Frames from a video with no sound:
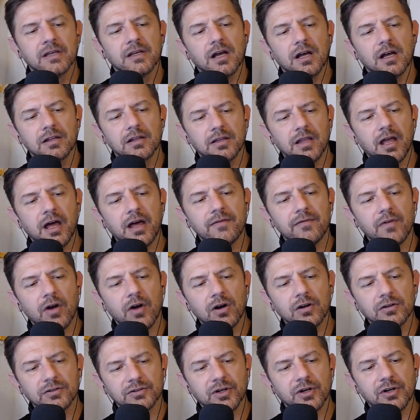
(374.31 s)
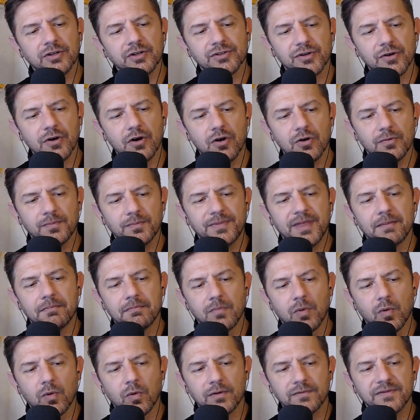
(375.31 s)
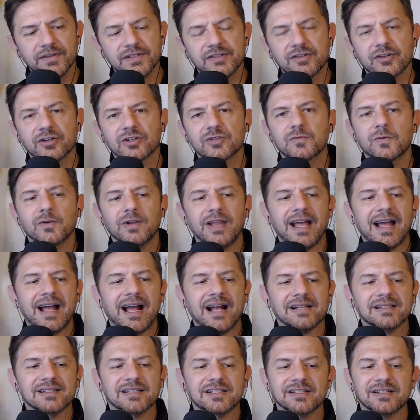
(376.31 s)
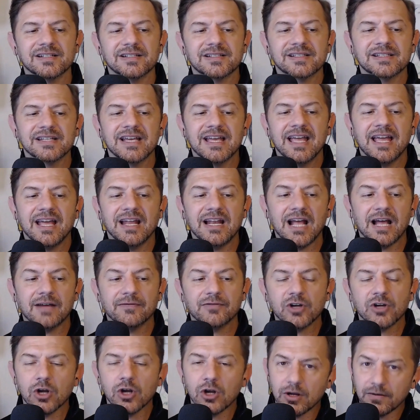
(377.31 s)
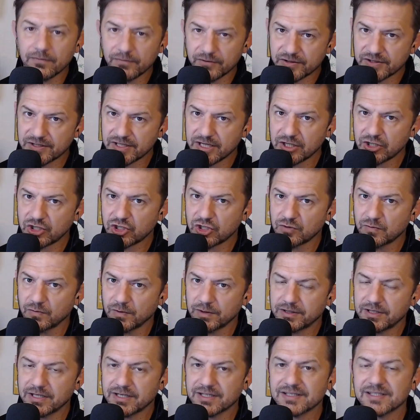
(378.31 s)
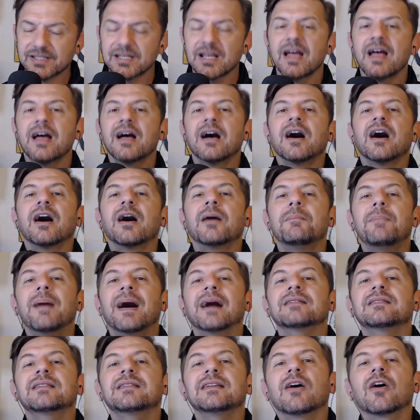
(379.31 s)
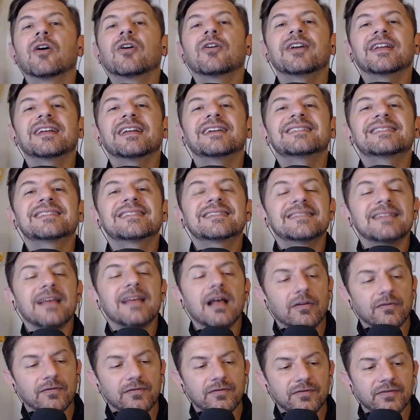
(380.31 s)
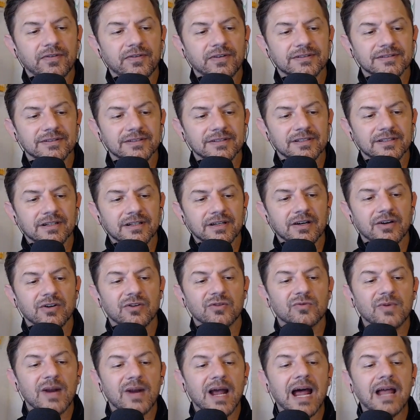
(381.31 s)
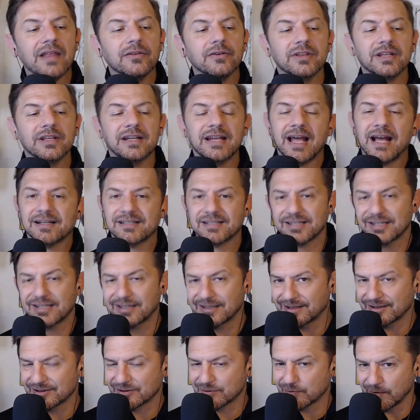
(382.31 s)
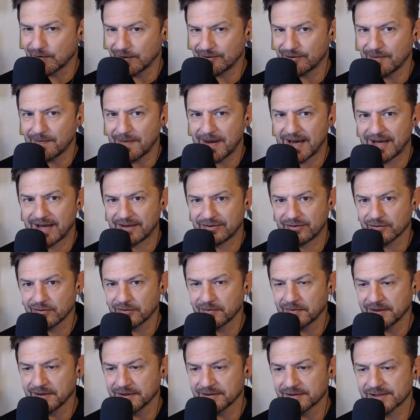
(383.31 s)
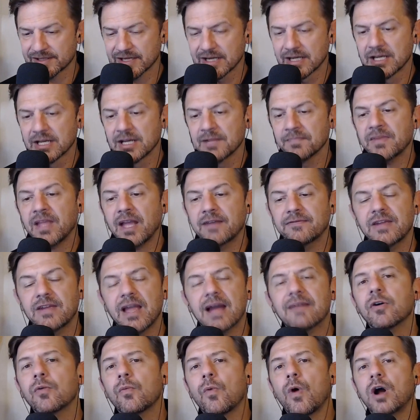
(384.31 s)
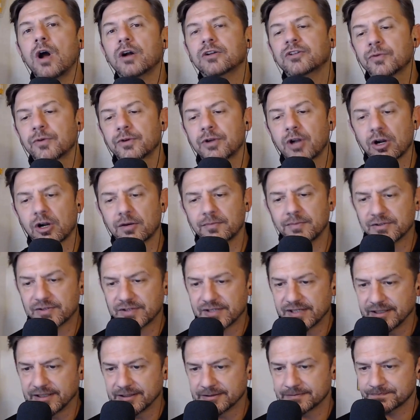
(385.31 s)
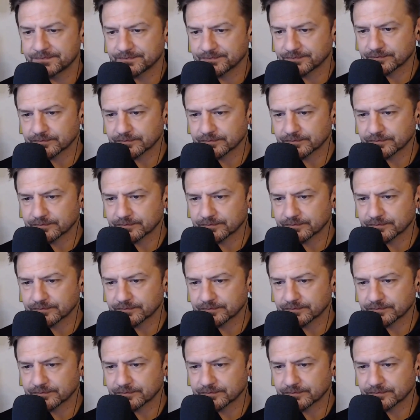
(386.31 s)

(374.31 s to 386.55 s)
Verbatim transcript: a lot of art guards hope that more visitors will ask us and have conversation with us about the art itself rather than asking us where the bathroom is. Have you ever walked to an art museum?